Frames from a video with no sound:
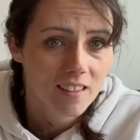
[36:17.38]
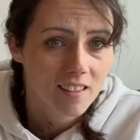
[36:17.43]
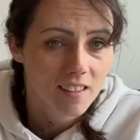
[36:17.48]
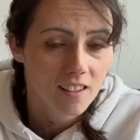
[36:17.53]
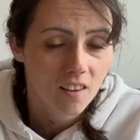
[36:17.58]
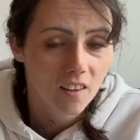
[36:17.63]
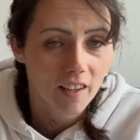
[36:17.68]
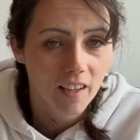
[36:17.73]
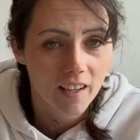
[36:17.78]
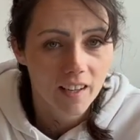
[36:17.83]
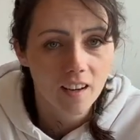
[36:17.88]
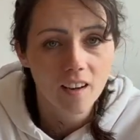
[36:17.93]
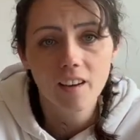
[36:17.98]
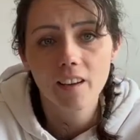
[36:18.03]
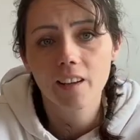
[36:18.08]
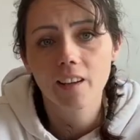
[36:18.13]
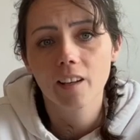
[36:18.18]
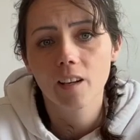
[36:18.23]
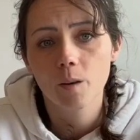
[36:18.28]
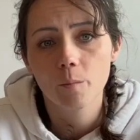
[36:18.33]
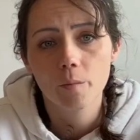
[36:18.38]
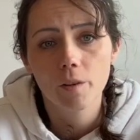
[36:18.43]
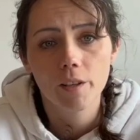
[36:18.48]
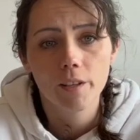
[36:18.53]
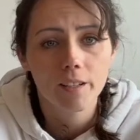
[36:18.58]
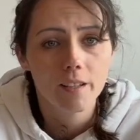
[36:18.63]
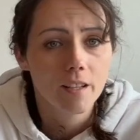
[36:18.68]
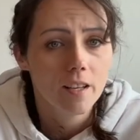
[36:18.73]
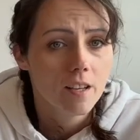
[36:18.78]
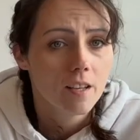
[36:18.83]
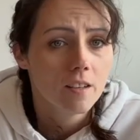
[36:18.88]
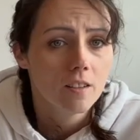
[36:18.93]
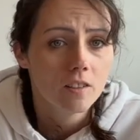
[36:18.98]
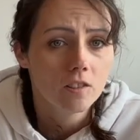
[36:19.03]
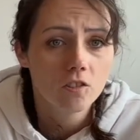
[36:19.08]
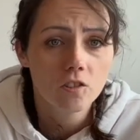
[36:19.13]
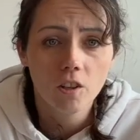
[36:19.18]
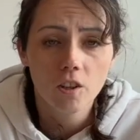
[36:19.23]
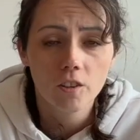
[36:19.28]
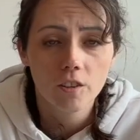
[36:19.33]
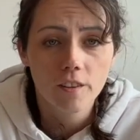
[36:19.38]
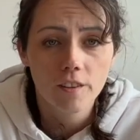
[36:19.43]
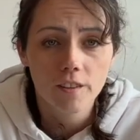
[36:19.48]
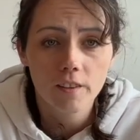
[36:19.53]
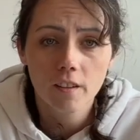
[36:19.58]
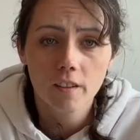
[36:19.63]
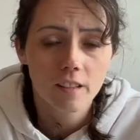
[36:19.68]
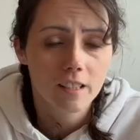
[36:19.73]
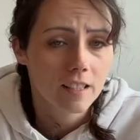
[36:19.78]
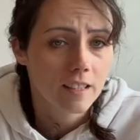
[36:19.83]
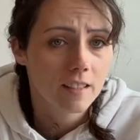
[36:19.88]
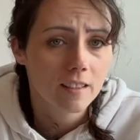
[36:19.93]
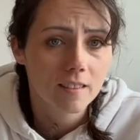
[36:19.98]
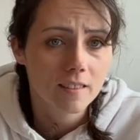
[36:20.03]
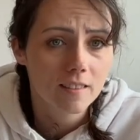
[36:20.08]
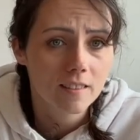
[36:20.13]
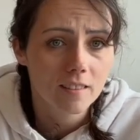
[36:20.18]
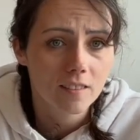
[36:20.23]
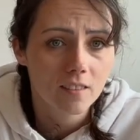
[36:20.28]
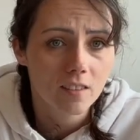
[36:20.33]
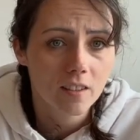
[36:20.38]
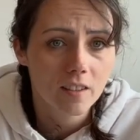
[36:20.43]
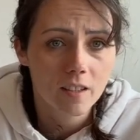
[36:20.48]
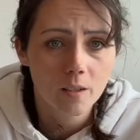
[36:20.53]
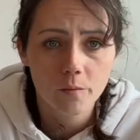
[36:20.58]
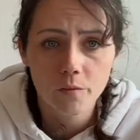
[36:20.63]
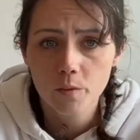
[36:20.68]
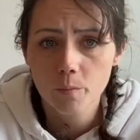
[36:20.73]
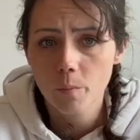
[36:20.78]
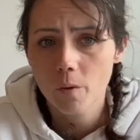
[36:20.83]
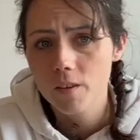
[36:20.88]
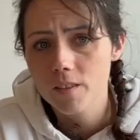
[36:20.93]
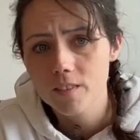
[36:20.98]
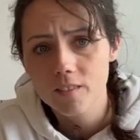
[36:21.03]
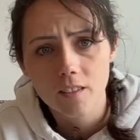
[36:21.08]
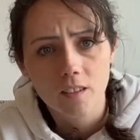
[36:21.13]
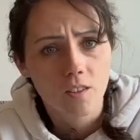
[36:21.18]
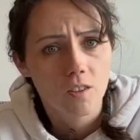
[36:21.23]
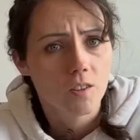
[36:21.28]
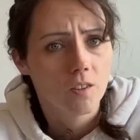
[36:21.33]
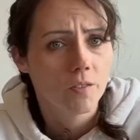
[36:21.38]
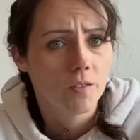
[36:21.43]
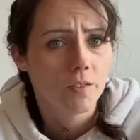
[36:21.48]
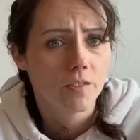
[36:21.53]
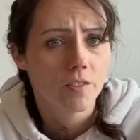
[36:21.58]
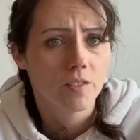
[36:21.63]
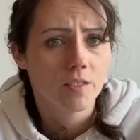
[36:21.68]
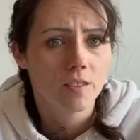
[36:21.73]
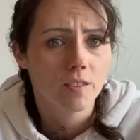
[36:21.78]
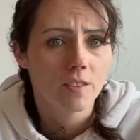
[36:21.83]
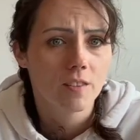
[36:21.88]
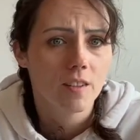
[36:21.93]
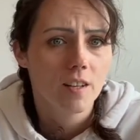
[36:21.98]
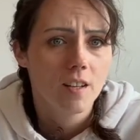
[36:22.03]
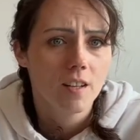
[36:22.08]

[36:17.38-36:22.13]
Okay, I am a child of the 90s. All right, I'm Spice Girls and